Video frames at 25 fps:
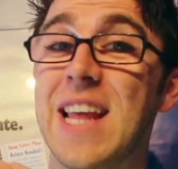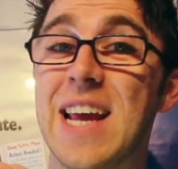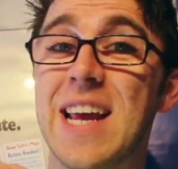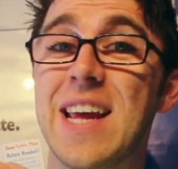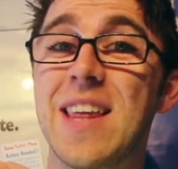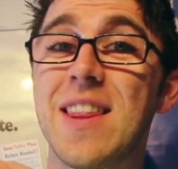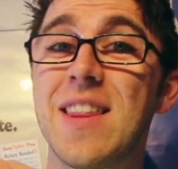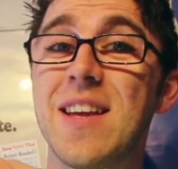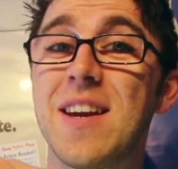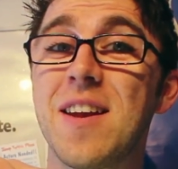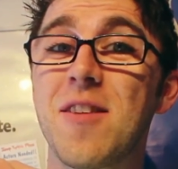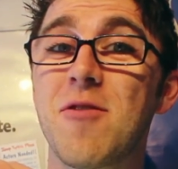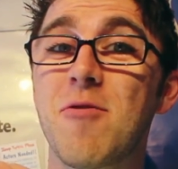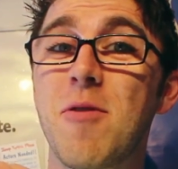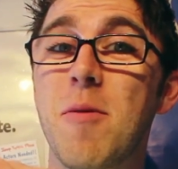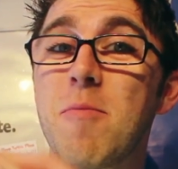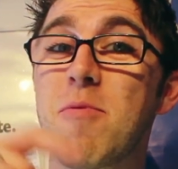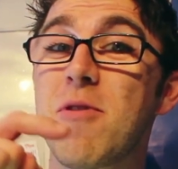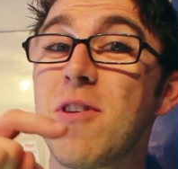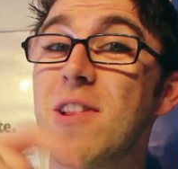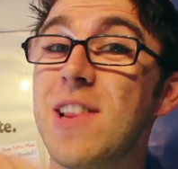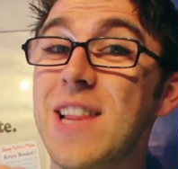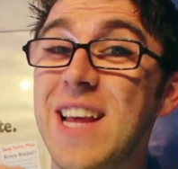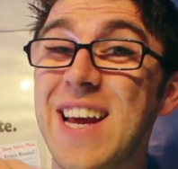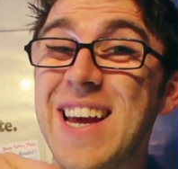Link in the
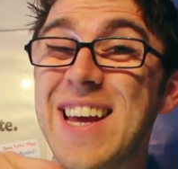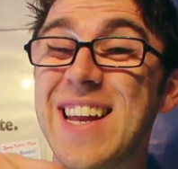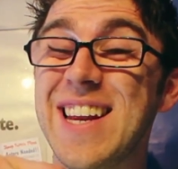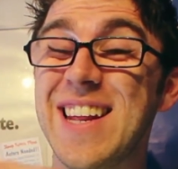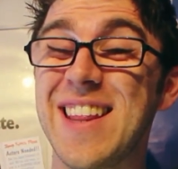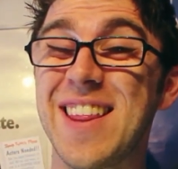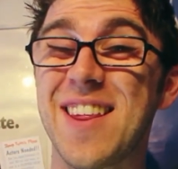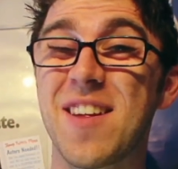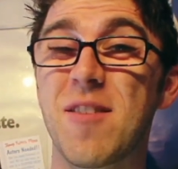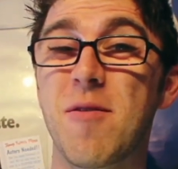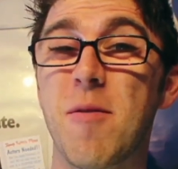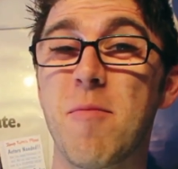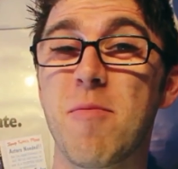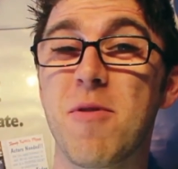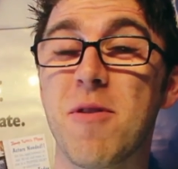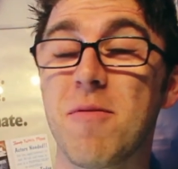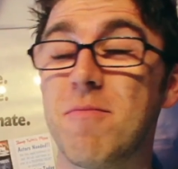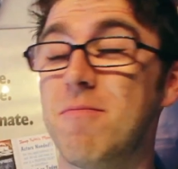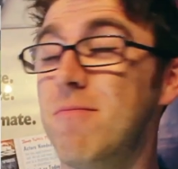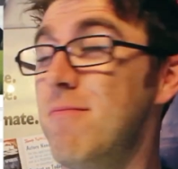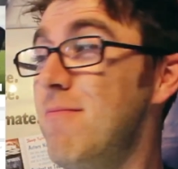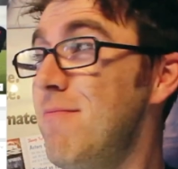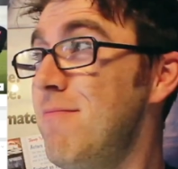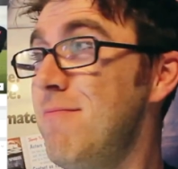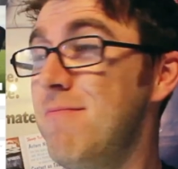description, link in the description.